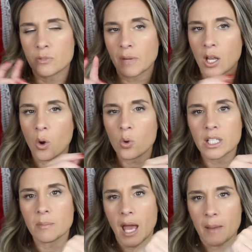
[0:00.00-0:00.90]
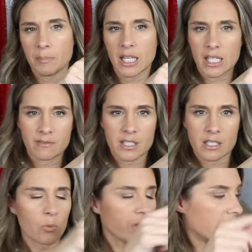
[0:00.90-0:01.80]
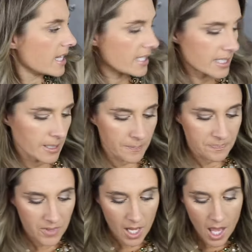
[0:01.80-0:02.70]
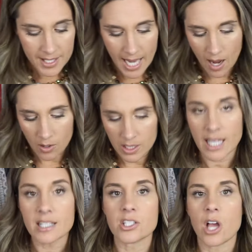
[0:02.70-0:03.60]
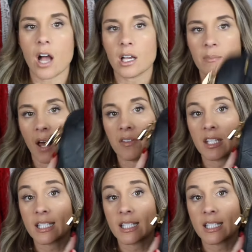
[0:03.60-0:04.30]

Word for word: are my only pet peeves with this. Now, let's talk about the